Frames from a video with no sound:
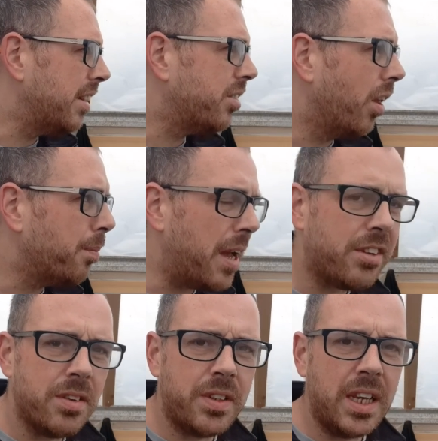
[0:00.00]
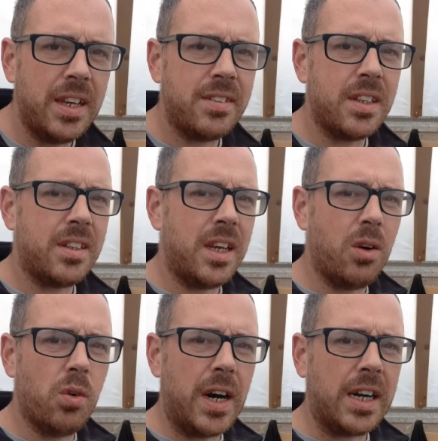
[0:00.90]
It's not the best of days, it's
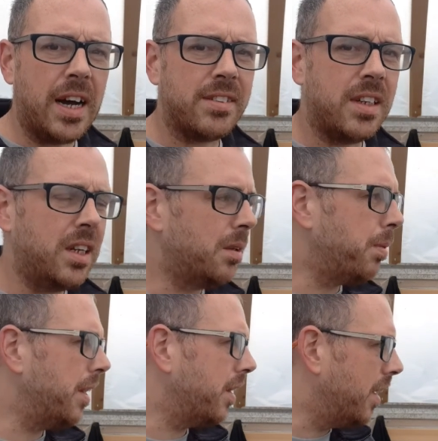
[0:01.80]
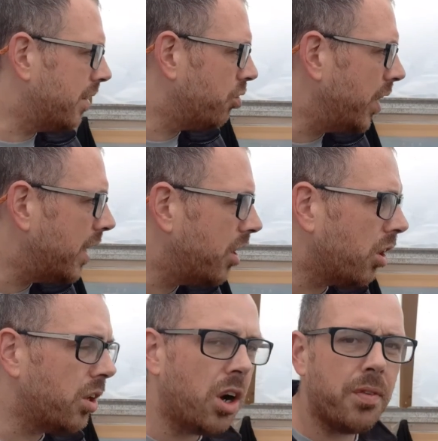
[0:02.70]
overcasting a little bit, it's
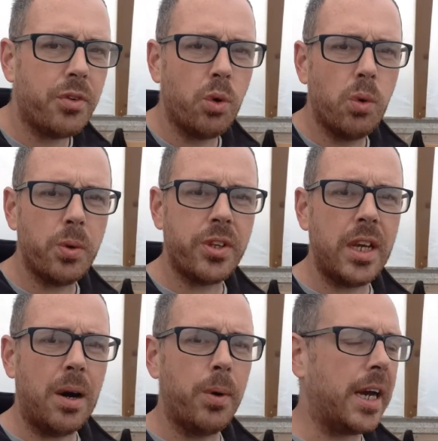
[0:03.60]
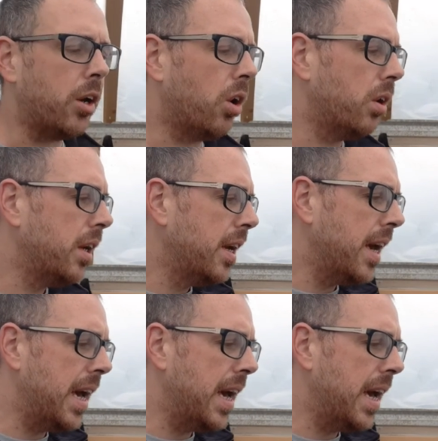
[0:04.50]
raining on and off, so we'll see how we get on.